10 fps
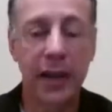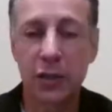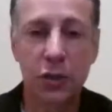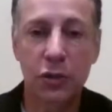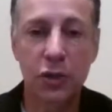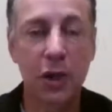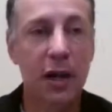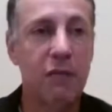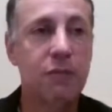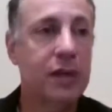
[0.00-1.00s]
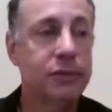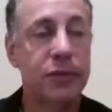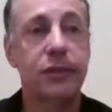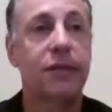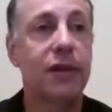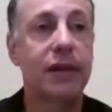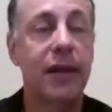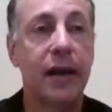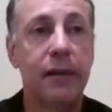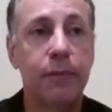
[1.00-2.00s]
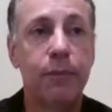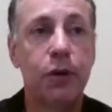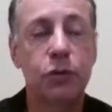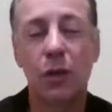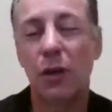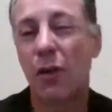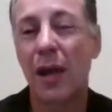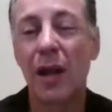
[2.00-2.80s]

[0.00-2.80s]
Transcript: And so there's a lot of memes and stuff like that and posts and all that.